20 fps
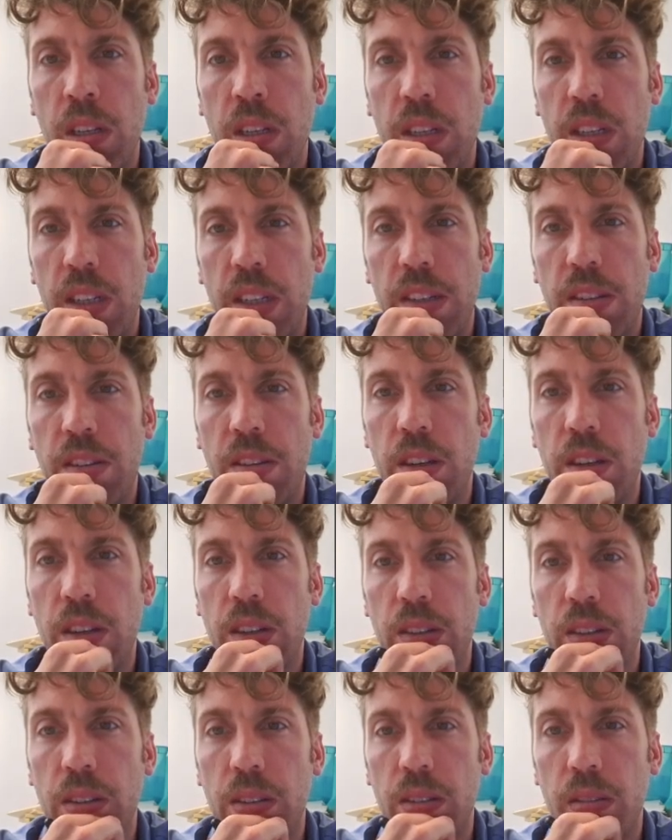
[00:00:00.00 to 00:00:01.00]
Is
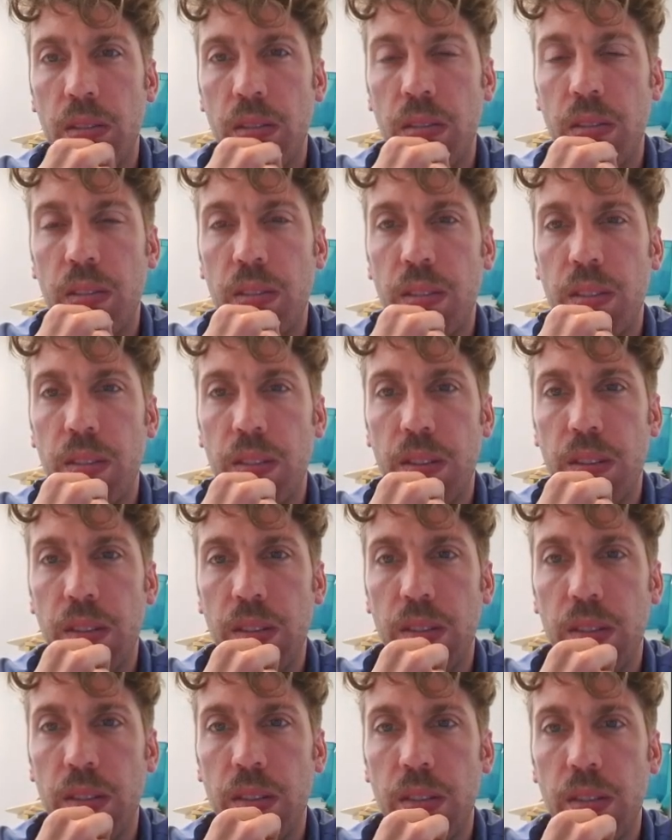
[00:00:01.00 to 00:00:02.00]
the
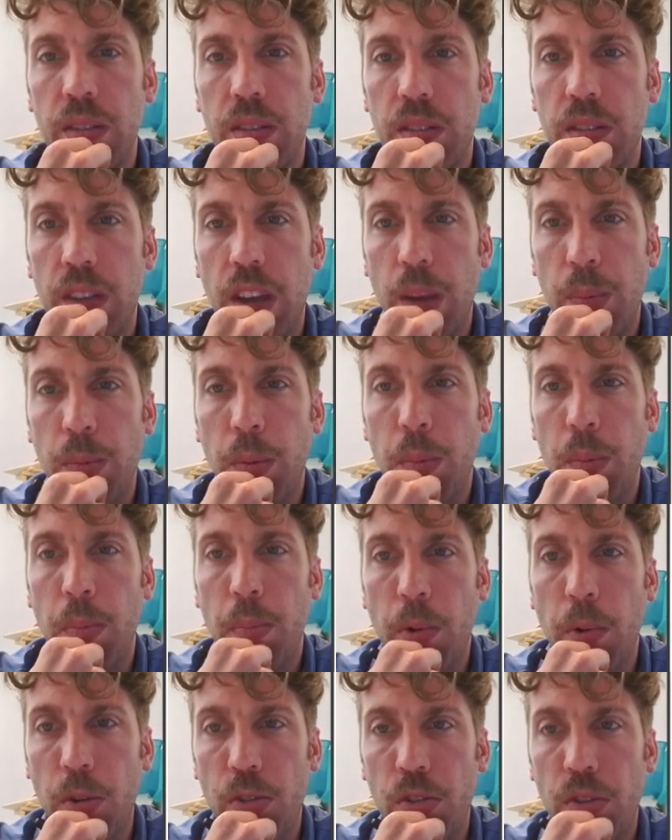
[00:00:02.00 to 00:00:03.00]
sample
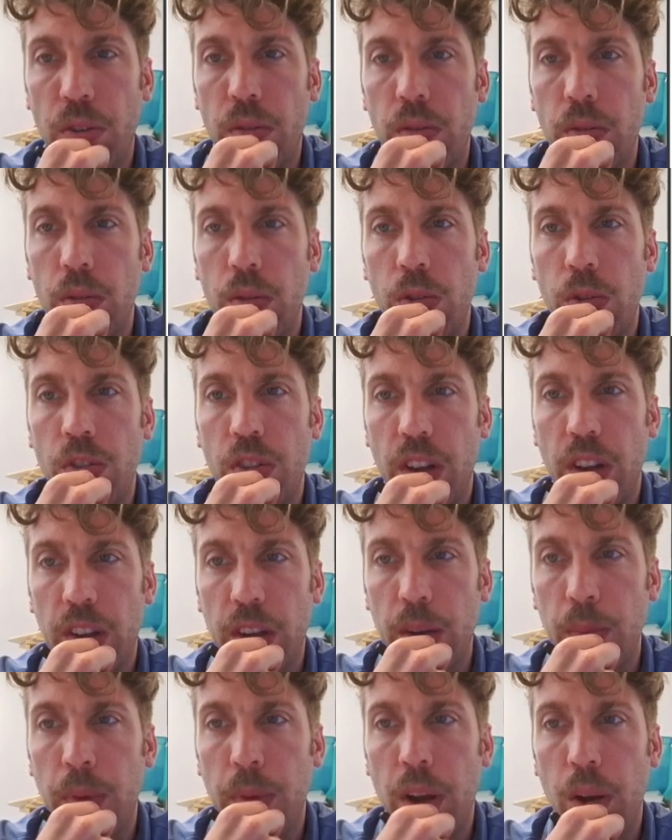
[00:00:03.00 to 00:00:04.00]
portion who
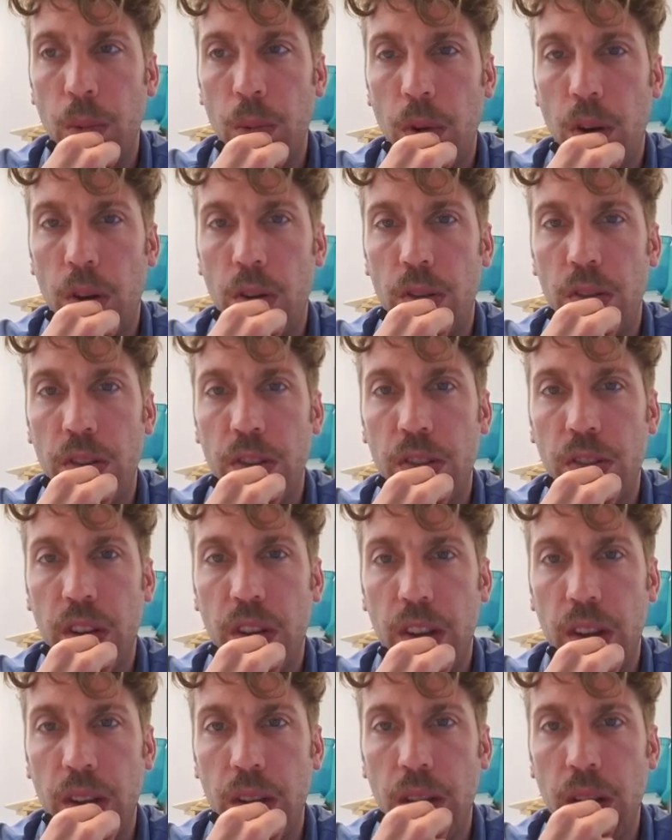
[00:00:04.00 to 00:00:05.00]
selected bottled water in the
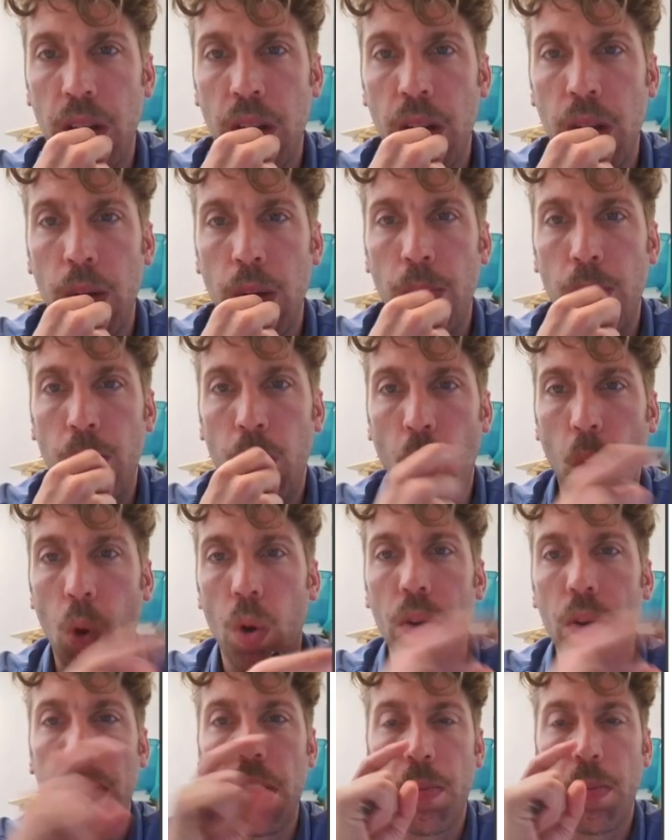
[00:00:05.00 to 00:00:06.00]
study
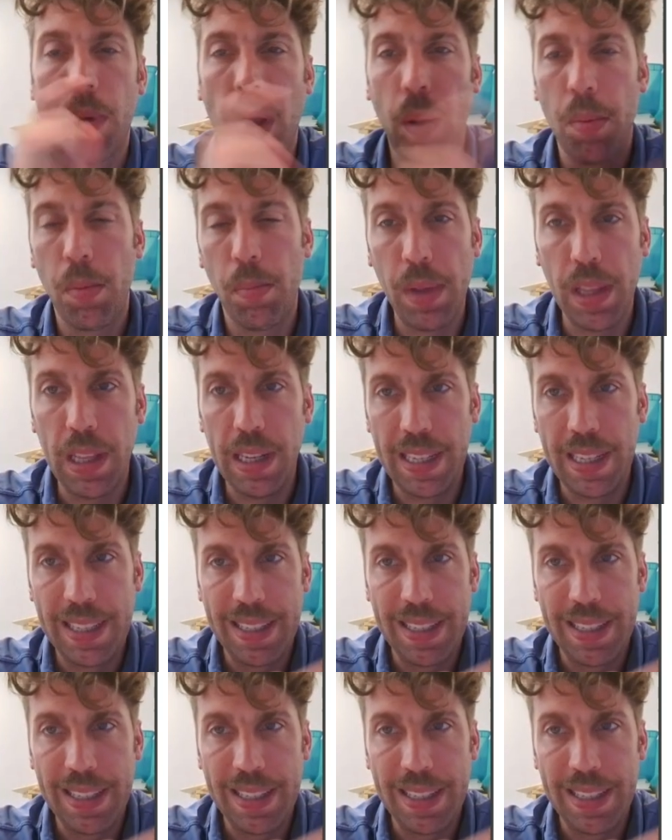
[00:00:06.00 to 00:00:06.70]
more than the probability